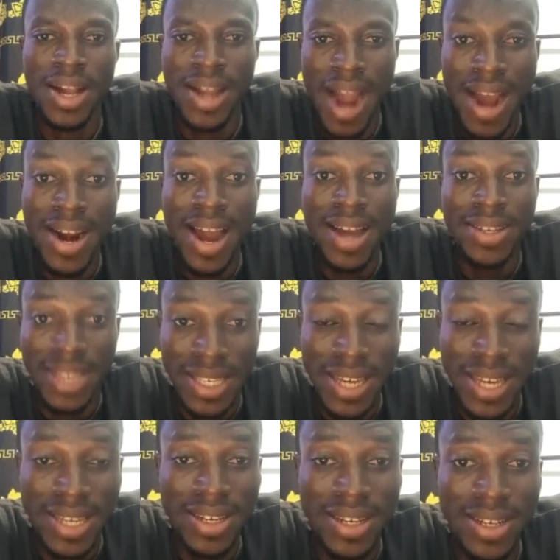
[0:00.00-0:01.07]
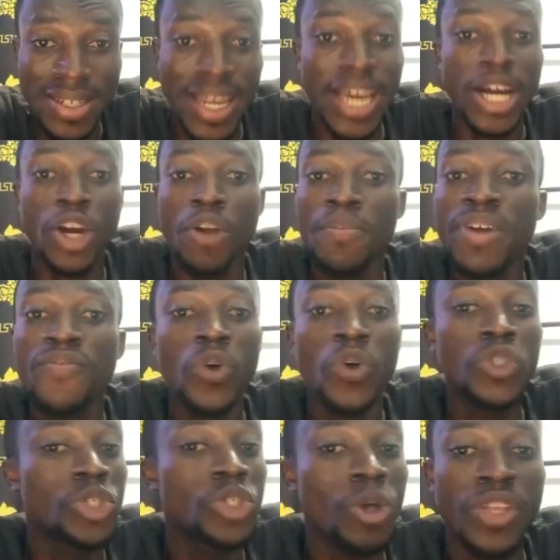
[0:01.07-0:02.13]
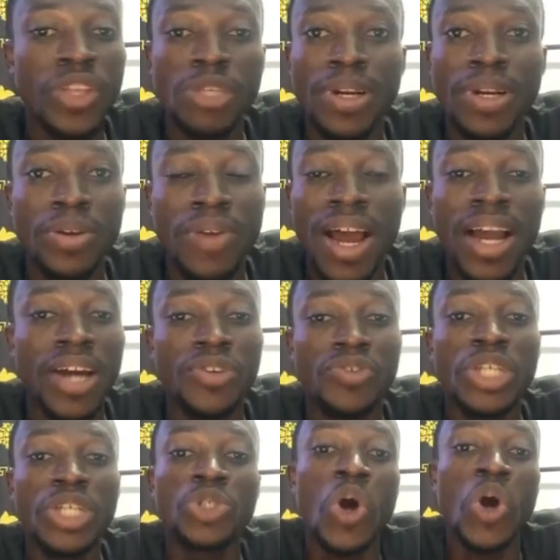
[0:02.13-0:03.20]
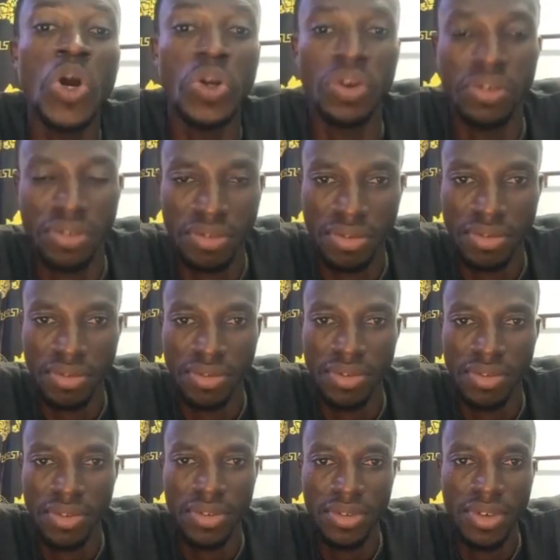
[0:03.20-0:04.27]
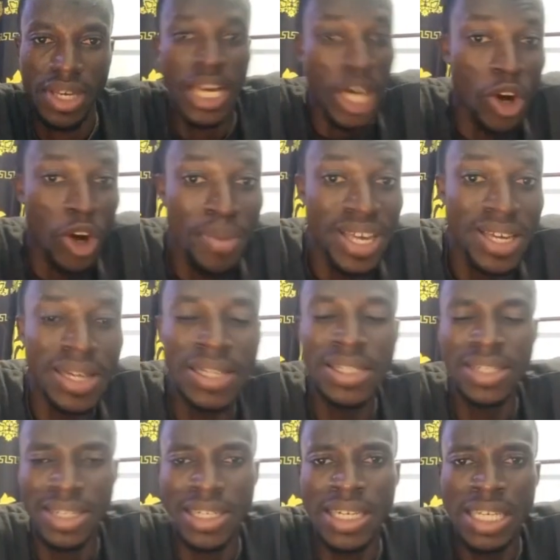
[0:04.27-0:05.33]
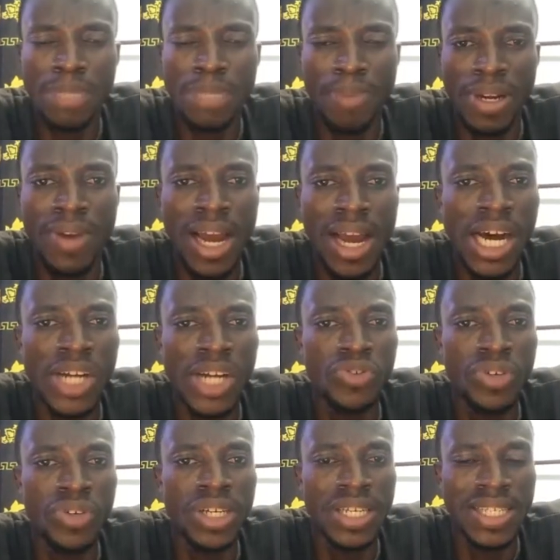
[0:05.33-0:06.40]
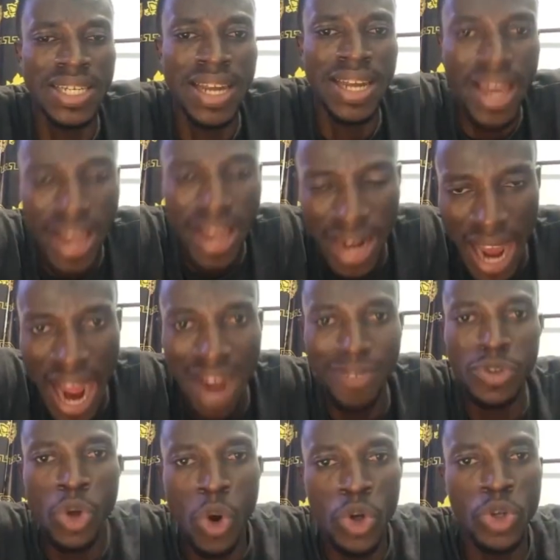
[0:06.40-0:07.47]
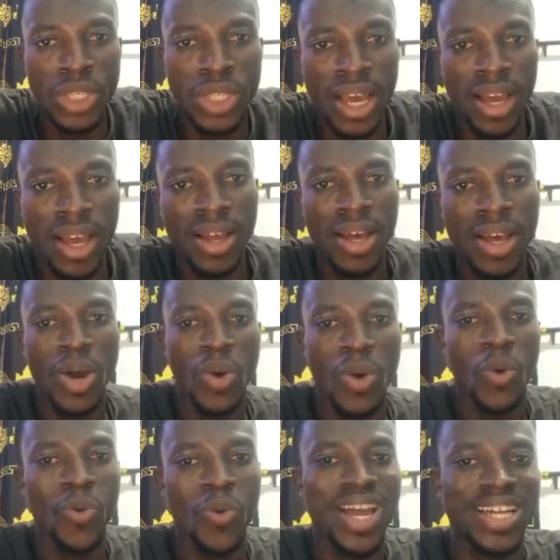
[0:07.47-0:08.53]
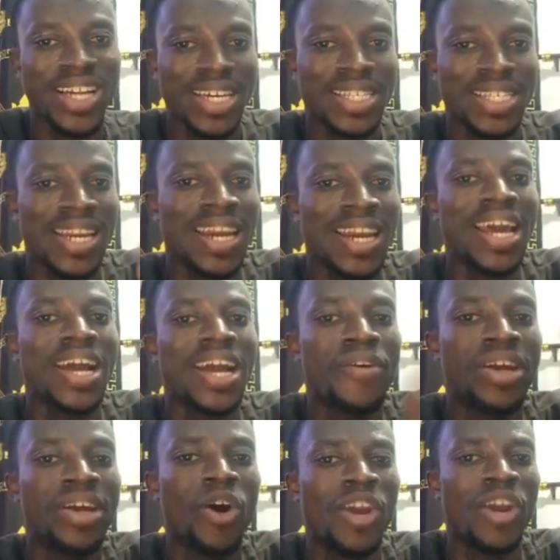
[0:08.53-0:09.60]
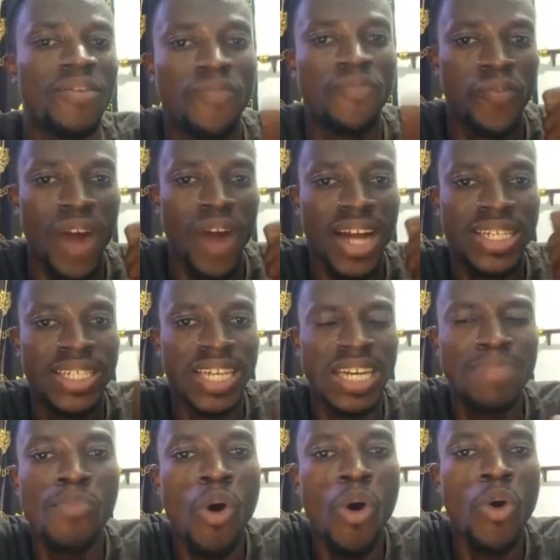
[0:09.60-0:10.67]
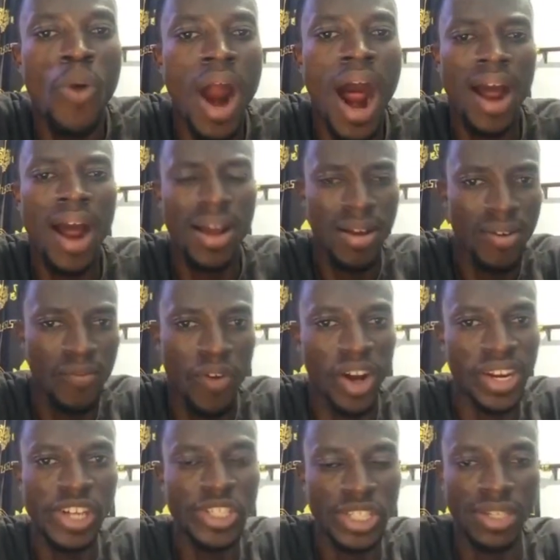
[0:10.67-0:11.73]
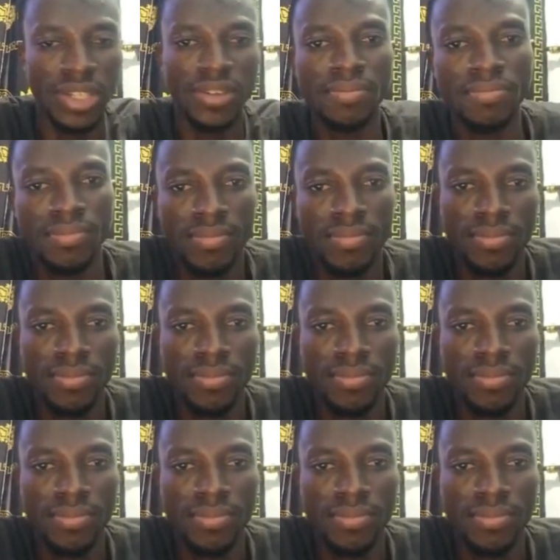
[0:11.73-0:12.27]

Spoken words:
Ghana, they say, the economic fortunes of this particular country is gone. Economically, this particular country is naked. I have told you, sir, we are just lingering on a fractured moral foundation.